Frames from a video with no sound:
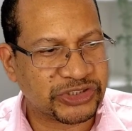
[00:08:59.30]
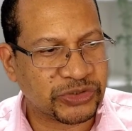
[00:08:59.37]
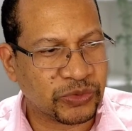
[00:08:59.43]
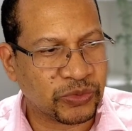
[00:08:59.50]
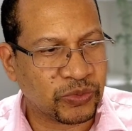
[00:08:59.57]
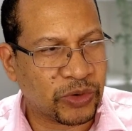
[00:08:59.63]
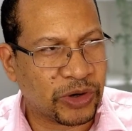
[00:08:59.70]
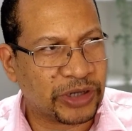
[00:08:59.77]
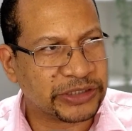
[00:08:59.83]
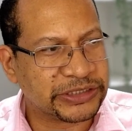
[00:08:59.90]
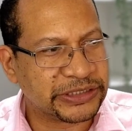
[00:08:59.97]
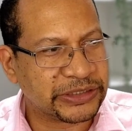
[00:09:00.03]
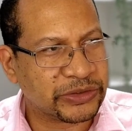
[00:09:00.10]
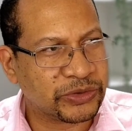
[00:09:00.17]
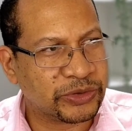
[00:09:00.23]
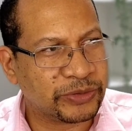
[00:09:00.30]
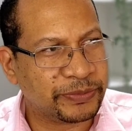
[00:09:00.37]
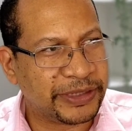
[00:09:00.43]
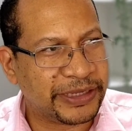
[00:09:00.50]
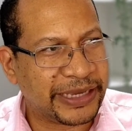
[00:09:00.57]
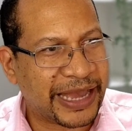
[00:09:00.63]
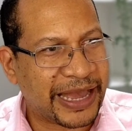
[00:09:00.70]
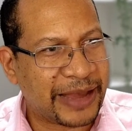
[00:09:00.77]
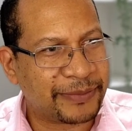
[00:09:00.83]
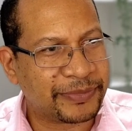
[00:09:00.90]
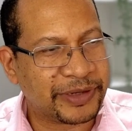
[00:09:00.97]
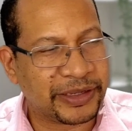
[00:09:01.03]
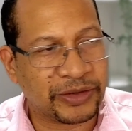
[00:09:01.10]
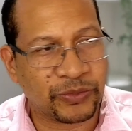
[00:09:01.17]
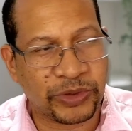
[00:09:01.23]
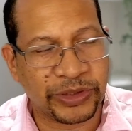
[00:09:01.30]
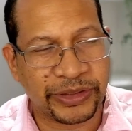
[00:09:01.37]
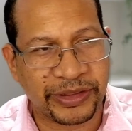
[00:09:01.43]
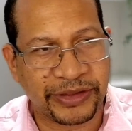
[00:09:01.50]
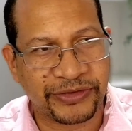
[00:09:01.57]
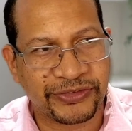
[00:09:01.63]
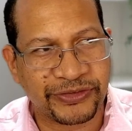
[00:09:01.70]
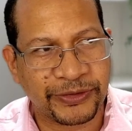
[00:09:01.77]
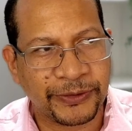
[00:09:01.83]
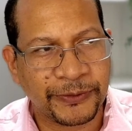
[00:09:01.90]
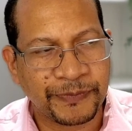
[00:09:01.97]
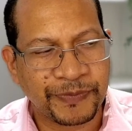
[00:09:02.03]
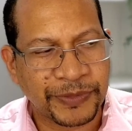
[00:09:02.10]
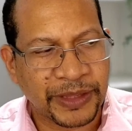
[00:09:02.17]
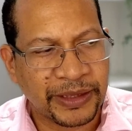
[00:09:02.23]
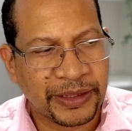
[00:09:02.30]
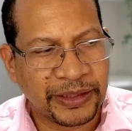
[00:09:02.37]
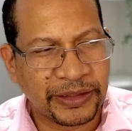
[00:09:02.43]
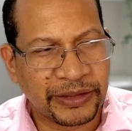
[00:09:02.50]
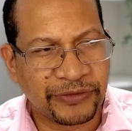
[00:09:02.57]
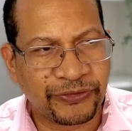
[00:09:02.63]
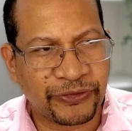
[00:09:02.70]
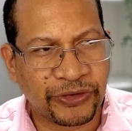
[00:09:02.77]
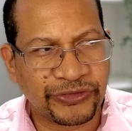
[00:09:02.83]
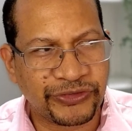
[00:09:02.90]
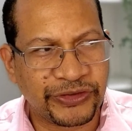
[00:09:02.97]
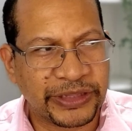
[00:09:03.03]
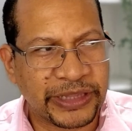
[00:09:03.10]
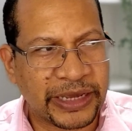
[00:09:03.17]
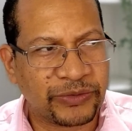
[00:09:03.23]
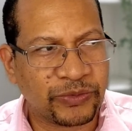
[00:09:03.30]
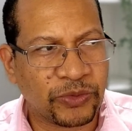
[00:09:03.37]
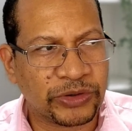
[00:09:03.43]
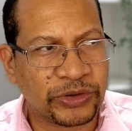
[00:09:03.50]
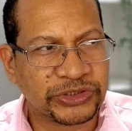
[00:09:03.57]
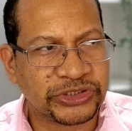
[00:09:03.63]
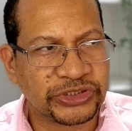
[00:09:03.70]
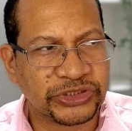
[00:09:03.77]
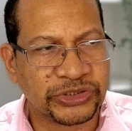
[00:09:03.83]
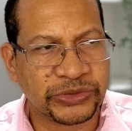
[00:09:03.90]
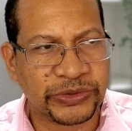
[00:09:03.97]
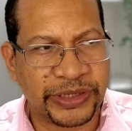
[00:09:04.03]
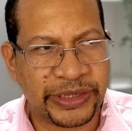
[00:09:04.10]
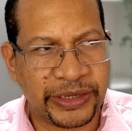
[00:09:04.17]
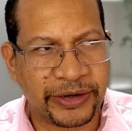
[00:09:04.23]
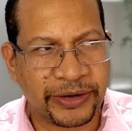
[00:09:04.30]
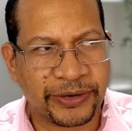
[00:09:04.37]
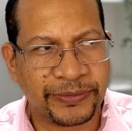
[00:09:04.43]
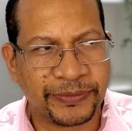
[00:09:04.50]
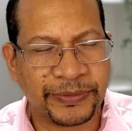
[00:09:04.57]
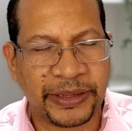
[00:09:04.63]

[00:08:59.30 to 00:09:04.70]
to what could be happening with this. The first thing I'd want to do here